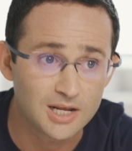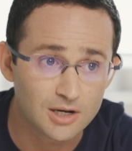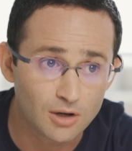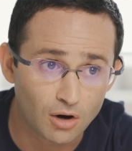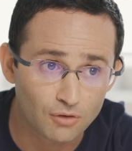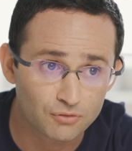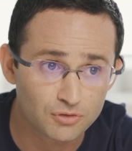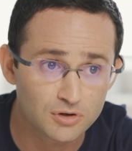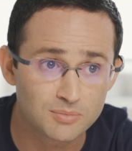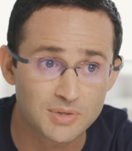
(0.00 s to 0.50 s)
in
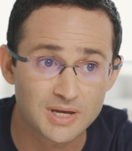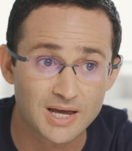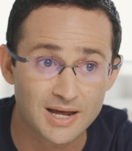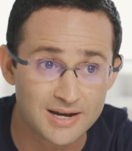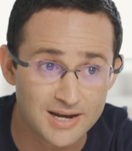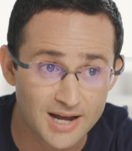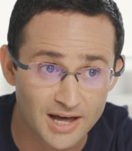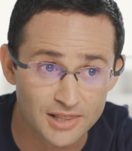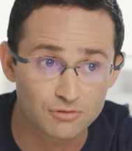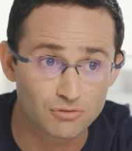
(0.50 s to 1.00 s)
offering me
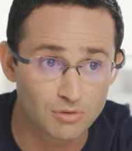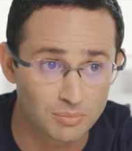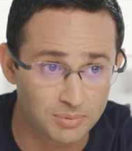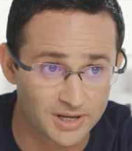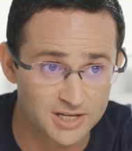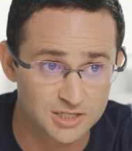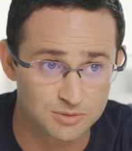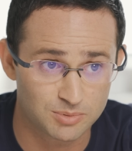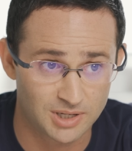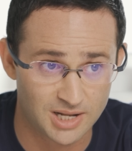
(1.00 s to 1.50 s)
another
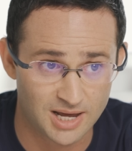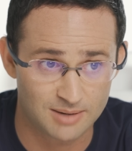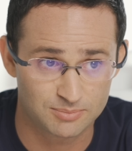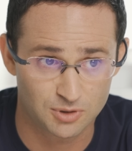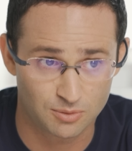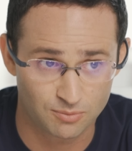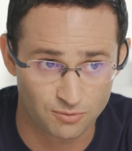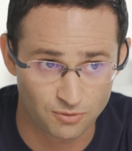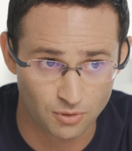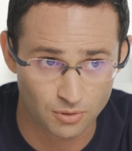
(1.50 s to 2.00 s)
replacement
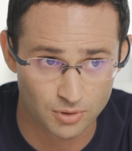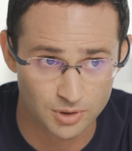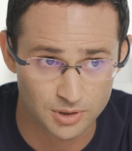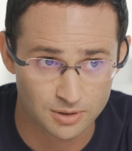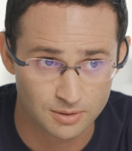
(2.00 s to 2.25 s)
laptop for